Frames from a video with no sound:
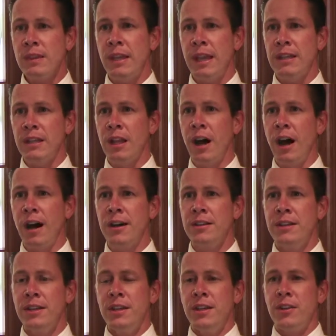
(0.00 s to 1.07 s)
and law,
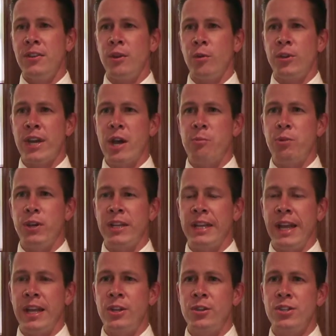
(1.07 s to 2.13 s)
that without putting
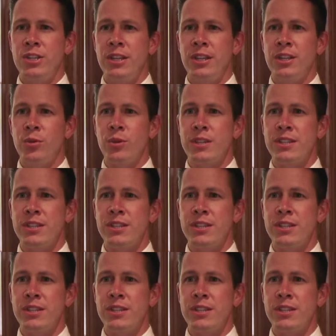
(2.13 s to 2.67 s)
energy into a